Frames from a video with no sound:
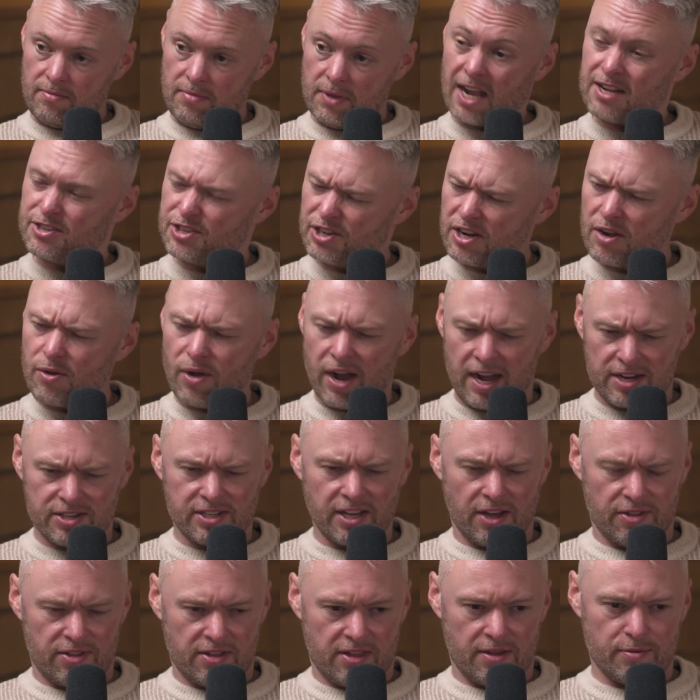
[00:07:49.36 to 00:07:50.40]
And you know what?
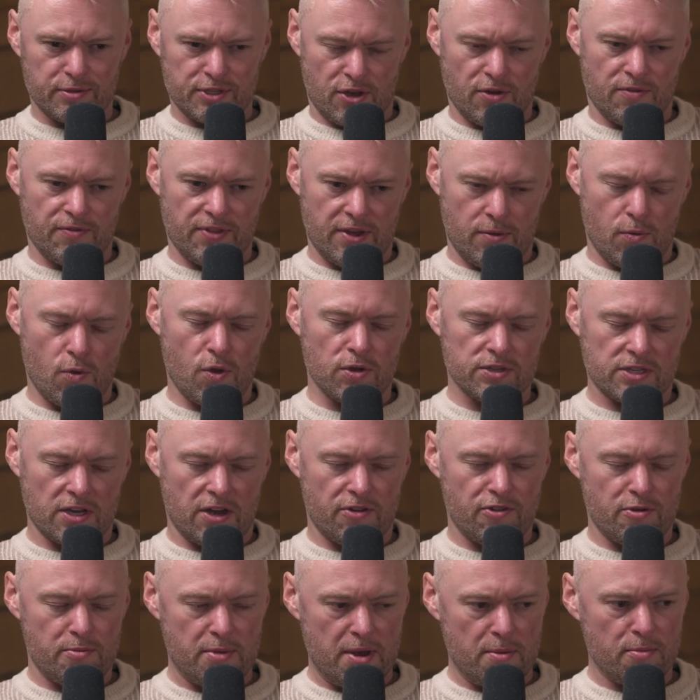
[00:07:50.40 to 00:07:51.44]
Actually, I think I
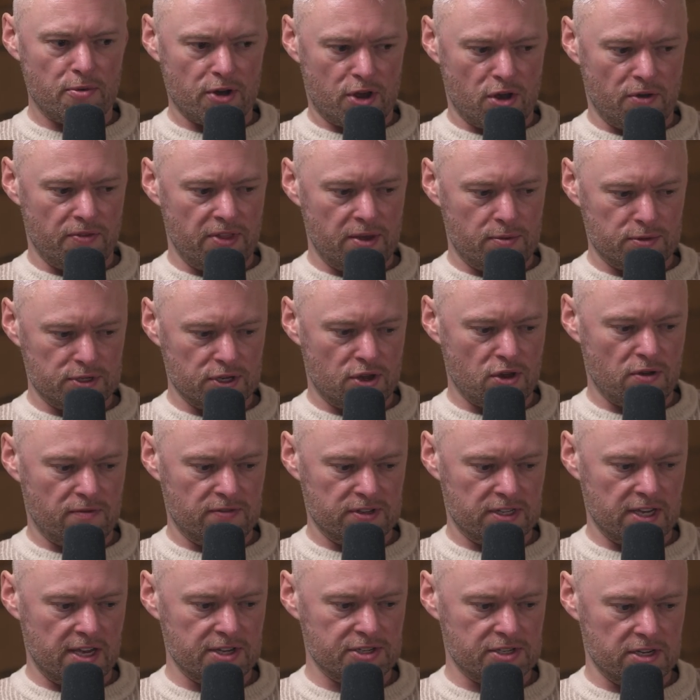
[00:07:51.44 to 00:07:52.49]
remember there was a
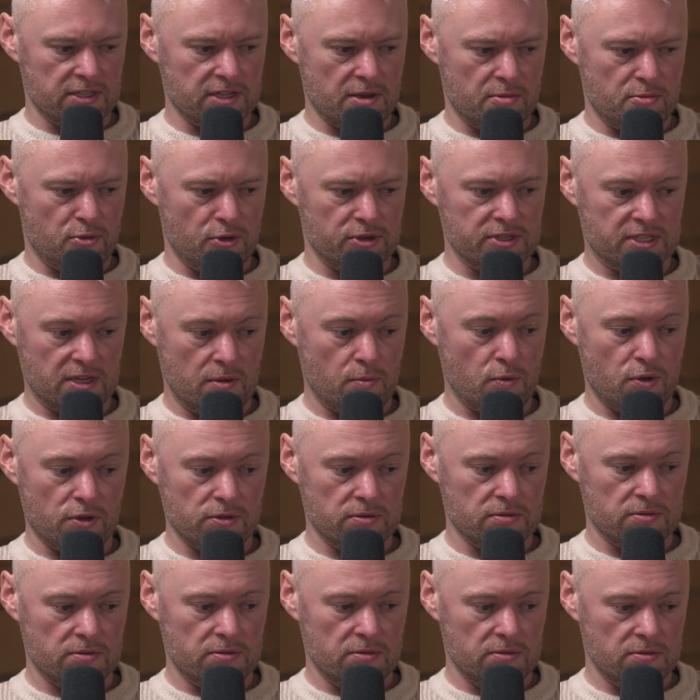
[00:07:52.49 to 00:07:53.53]
conversation at some point.
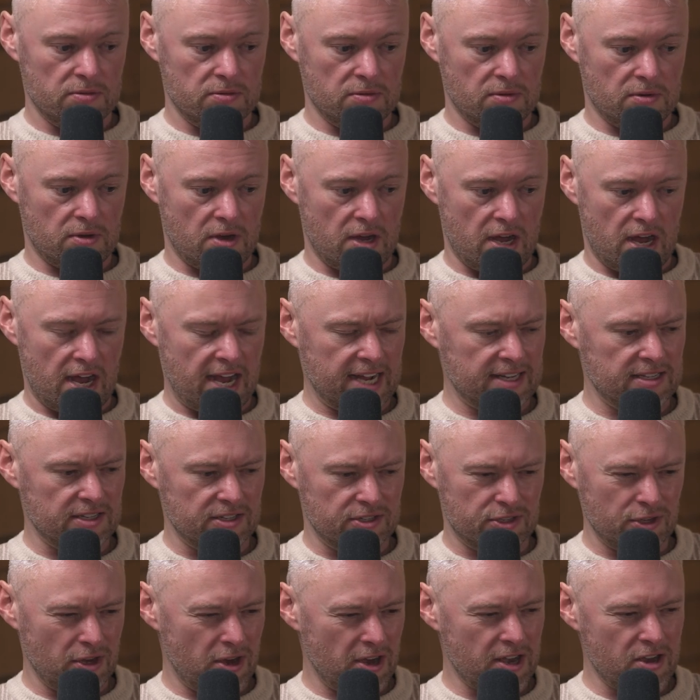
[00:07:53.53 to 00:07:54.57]
Someone, I
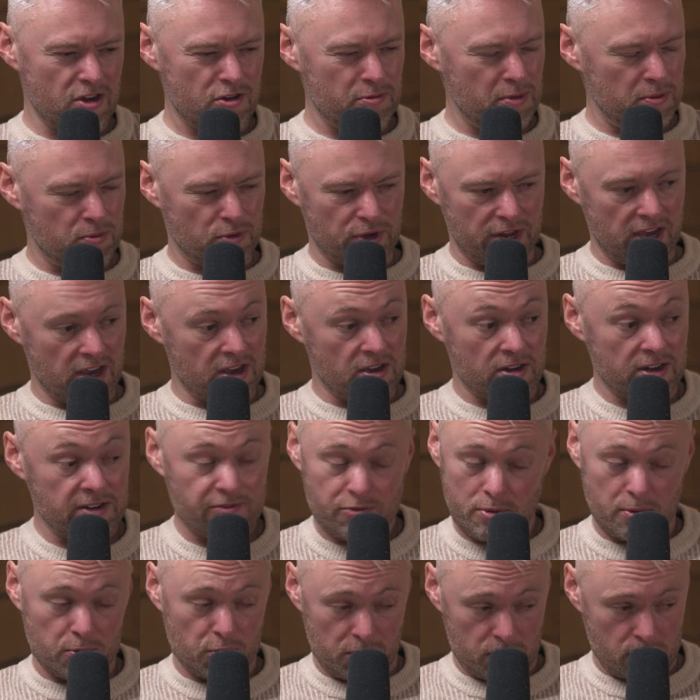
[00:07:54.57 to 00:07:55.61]
can't even
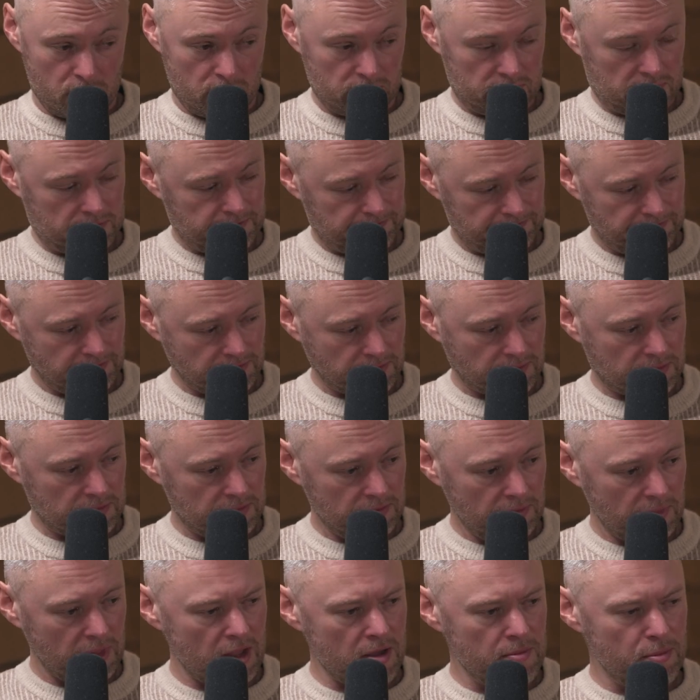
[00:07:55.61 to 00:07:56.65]
remember what it was,
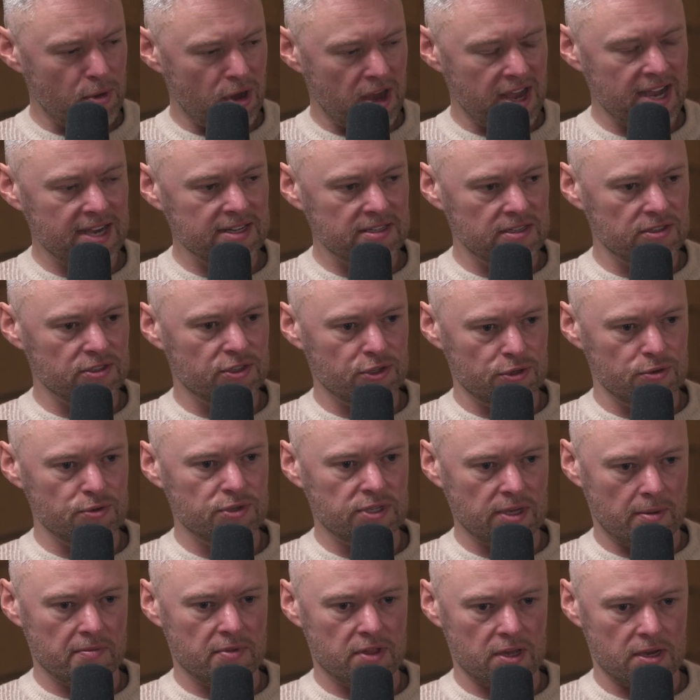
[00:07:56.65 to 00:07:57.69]
but I had to do
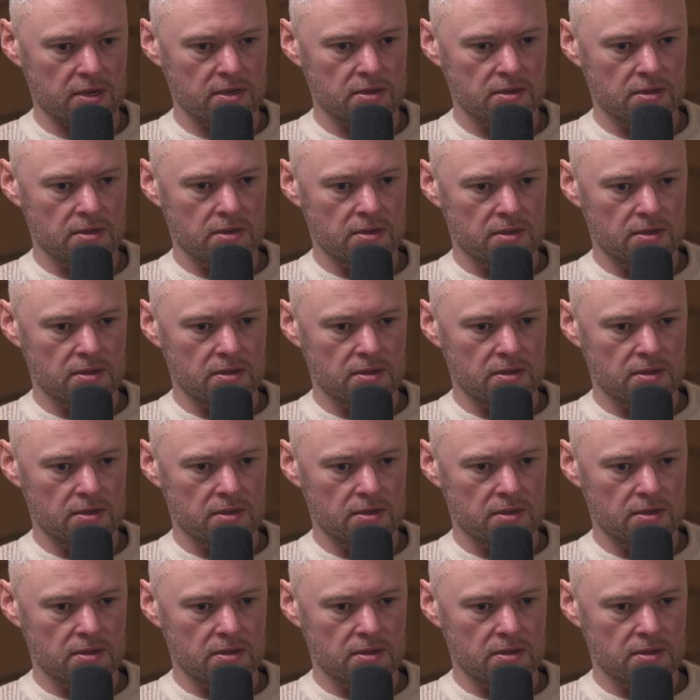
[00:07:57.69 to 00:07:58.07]
something.